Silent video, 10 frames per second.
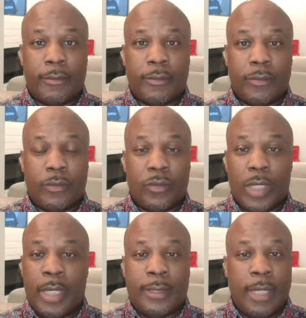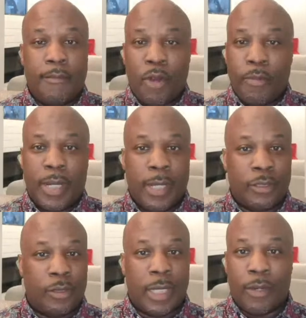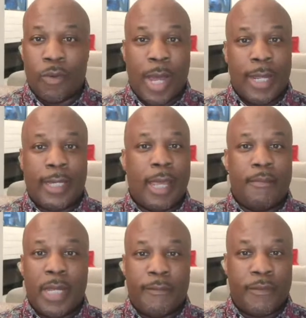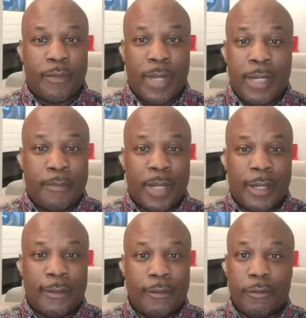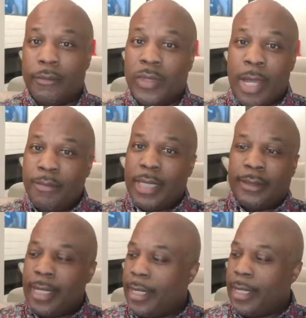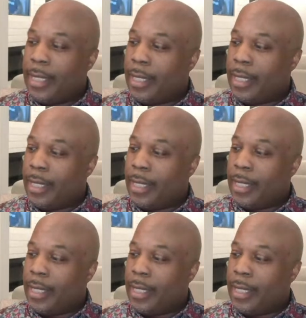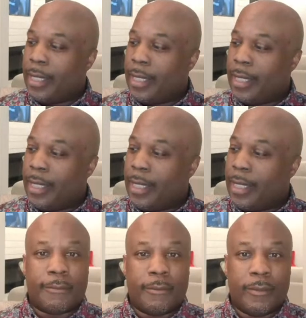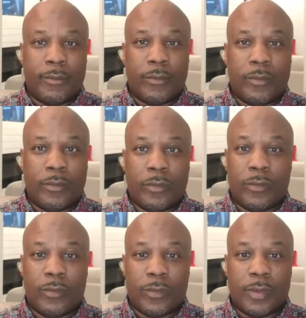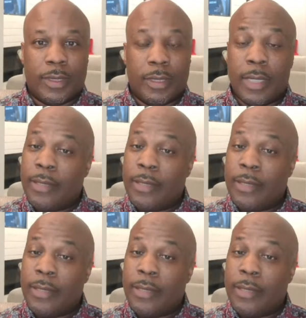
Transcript: I'm just one man. It's 10 more players over there. Why they can't make the play? I'm just saying. That's the way some players think.